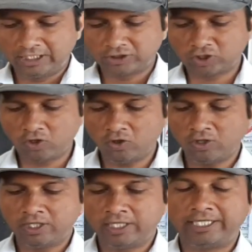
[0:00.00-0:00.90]

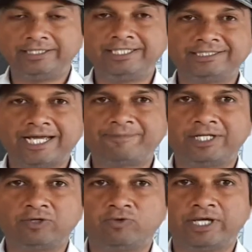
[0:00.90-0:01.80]
So in this
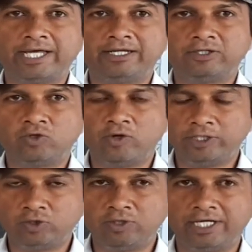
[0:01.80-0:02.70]
chapter, we are
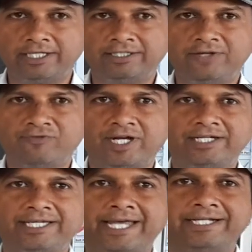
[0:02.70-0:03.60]
going to learn
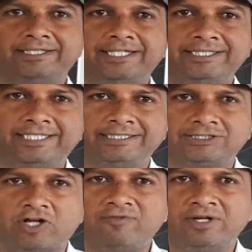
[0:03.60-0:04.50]
different
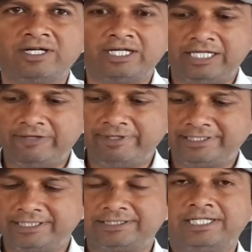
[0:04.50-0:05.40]
characteristics of
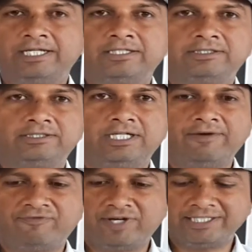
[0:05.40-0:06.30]
living things.
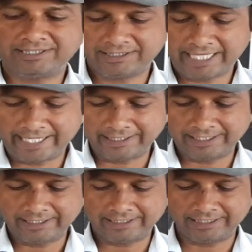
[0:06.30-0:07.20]
The first
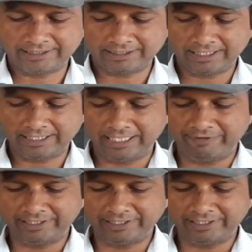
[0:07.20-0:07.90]
characteristics in living